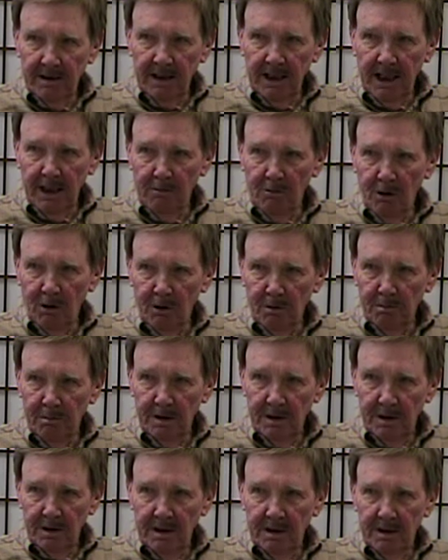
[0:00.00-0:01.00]
came home,
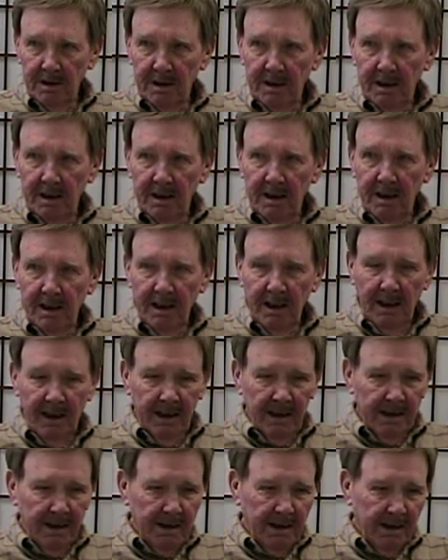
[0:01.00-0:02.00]

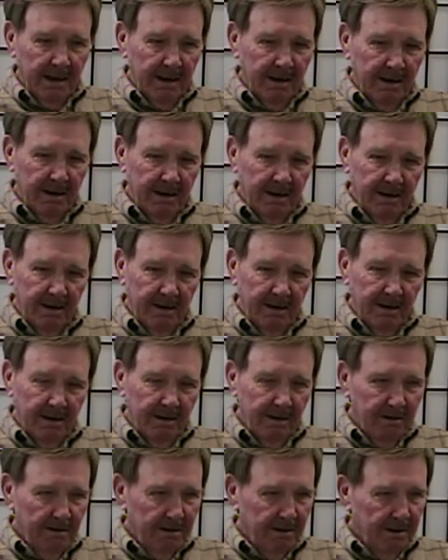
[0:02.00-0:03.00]
and
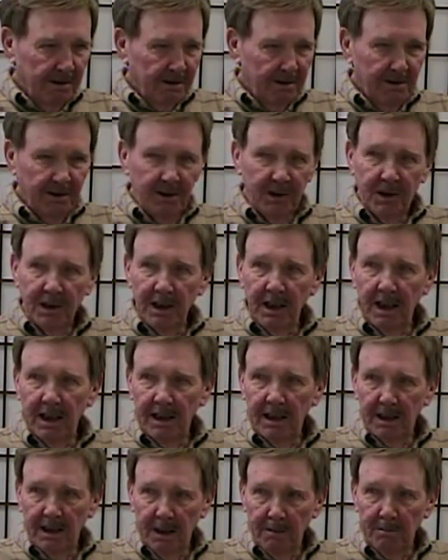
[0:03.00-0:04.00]
she
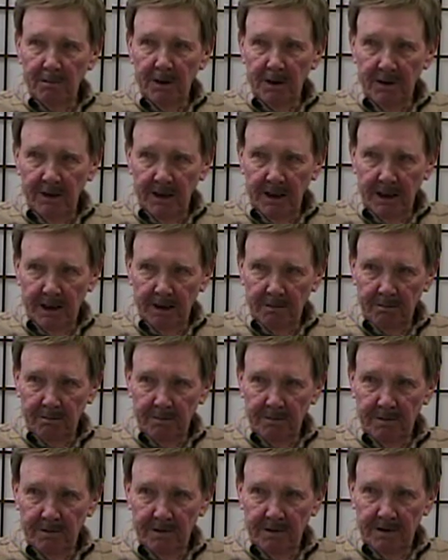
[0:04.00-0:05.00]
ended up marrying him.
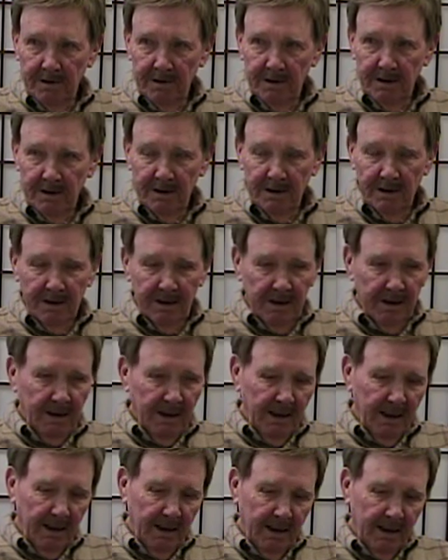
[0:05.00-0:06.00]

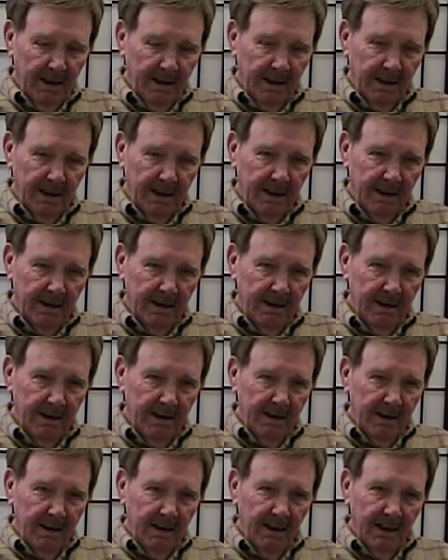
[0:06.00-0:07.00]
And
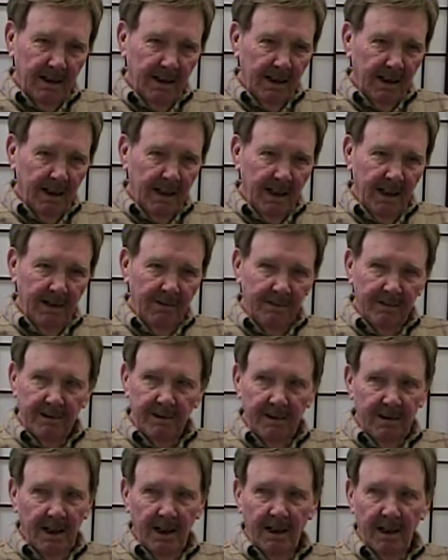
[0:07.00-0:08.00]

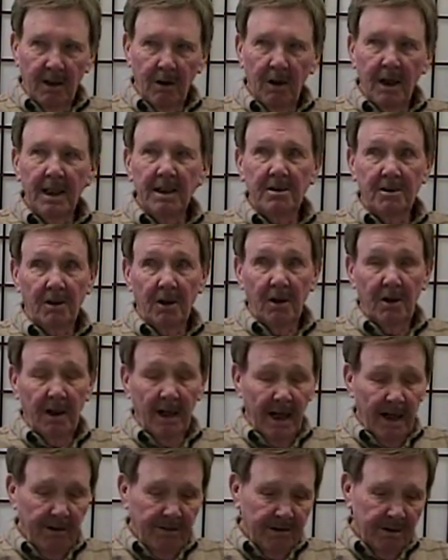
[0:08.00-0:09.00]
I saw her
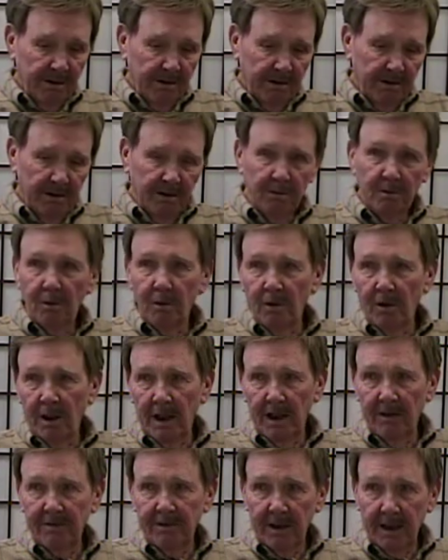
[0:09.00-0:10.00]
after the war,
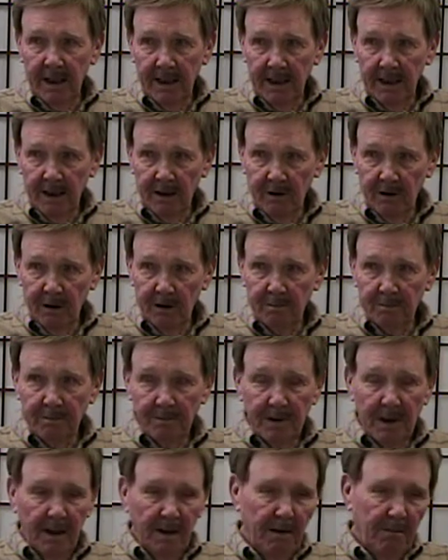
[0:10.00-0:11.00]
after I got home,
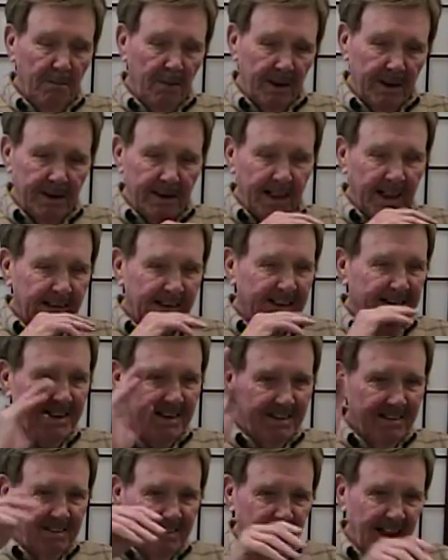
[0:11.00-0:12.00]
but that's
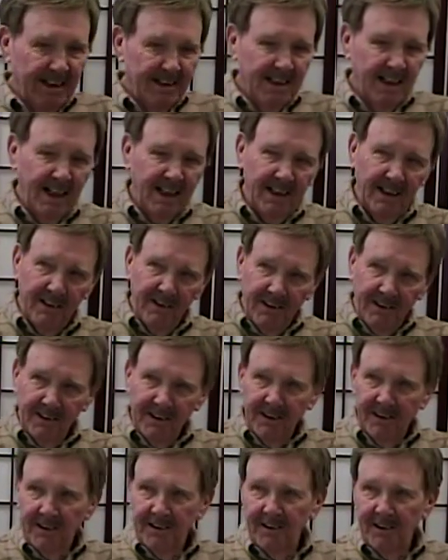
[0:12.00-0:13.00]
not here,
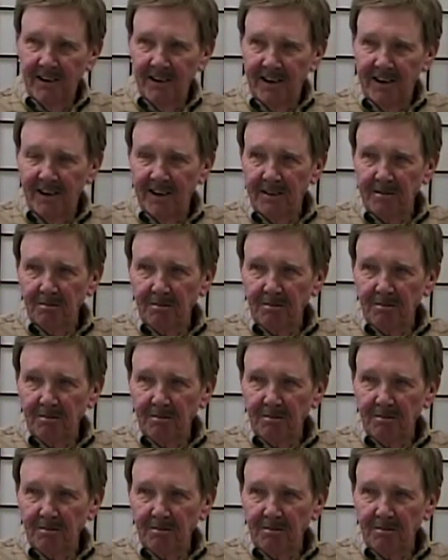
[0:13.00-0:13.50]
there, nor there.